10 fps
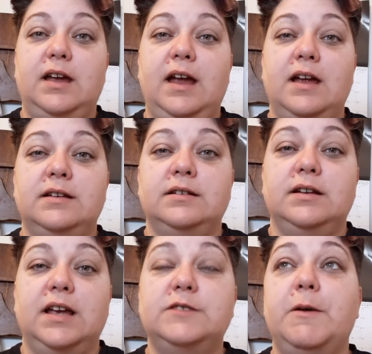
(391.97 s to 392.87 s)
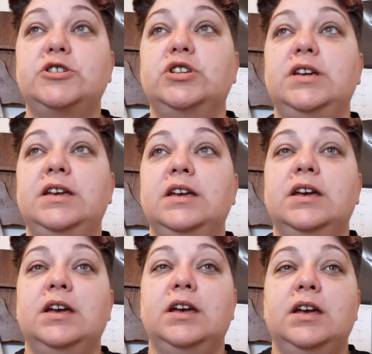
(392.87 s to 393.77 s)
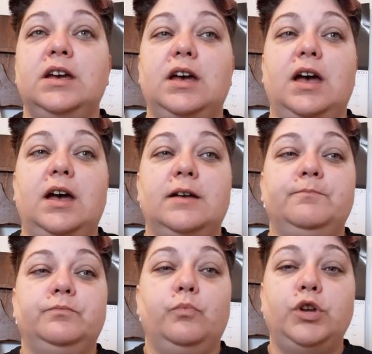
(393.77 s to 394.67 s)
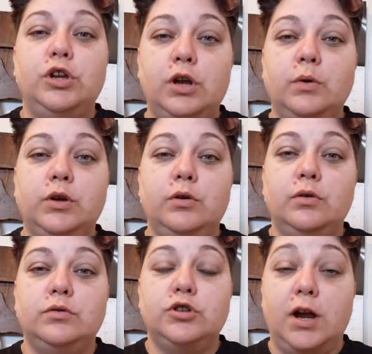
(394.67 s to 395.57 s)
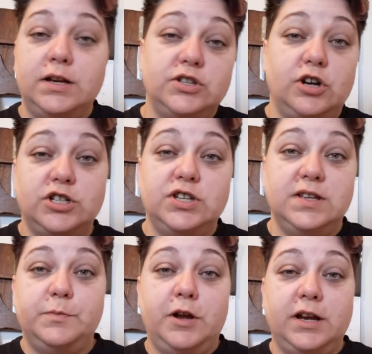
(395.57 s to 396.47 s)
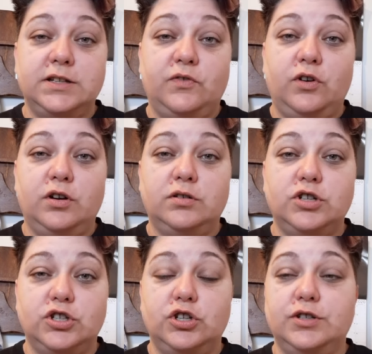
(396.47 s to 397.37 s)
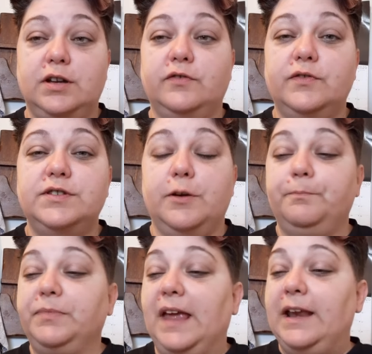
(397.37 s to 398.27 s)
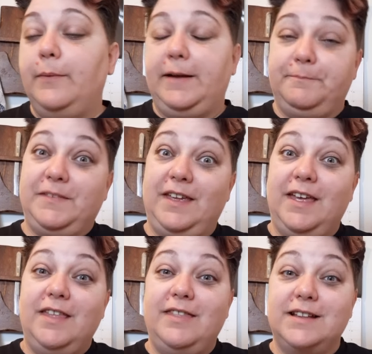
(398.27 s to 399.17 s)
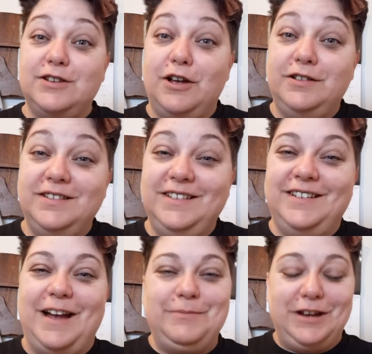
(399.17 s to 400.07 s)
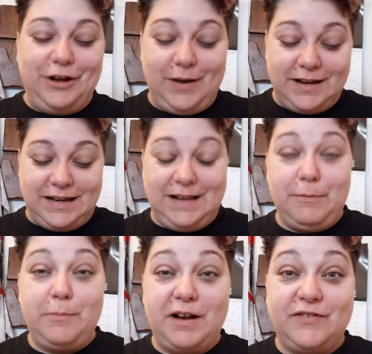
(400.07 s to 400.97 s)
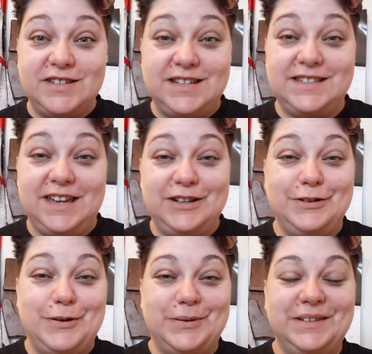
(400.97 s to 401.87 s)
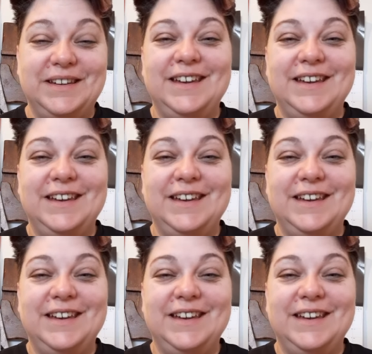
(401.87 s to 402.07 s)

And especially when you're trying to stretch these products for just yourself. So, anyway, that's all. I'm going to go ahead and eat my breakfast. It's getting cold.